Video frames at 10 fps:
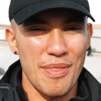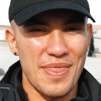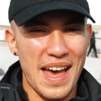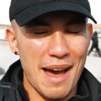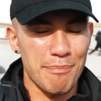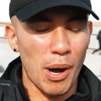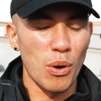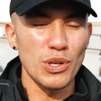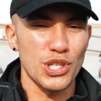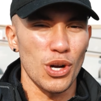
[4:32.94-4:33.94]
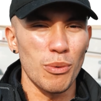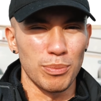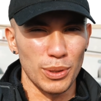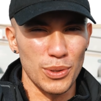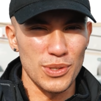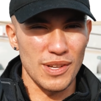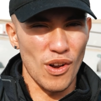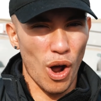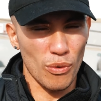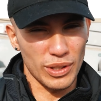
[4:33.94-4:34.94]
That post-show blues
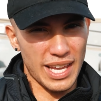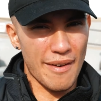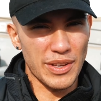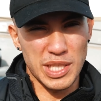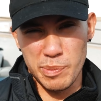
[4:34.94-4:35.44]
and not really having